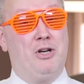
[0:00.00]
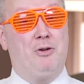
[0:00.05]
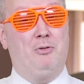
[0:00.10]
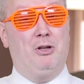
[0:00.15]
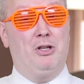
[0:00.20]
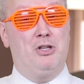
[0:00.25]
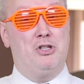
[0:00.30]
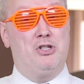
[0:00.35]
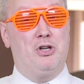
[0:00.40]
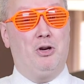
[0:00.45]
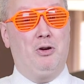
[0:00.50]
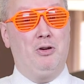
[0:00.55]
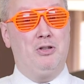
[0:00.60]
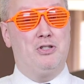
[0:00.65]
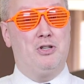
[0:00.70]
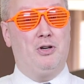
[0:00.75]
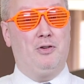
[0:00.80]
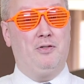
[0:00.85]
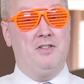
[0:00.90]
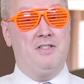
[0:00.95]
General
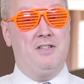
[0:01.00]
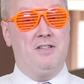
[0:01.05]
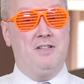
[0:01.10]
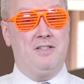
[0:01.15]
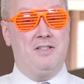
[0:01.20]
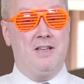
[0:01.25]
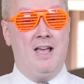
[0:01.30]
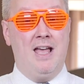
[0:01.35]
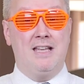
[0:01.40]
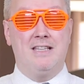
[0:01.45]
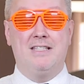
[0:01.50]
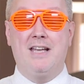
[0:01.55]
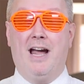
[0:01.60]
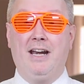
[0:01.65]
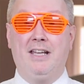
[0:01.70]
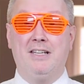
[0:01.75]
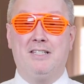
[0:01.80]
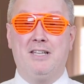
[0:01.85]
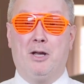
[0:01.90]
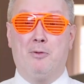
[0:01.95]
Insurance Services,
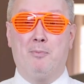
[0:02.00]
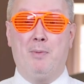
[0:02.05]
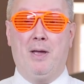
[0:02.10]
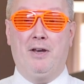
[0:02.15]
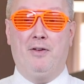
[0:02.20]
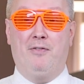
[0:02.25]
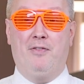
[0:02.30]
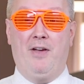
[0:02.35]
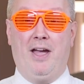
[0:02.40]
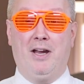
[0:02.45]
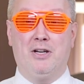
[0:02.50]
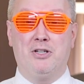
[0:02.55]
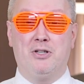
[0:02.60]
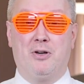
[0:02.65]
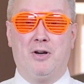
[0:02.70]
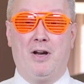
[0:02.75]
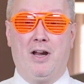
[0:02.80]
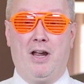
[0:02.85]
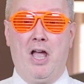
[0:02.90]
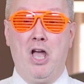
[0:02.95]
Dynatech
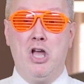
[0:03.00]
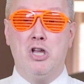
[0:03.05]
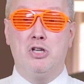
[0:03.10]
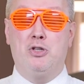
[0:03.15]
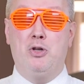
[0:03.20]
Manufacturing,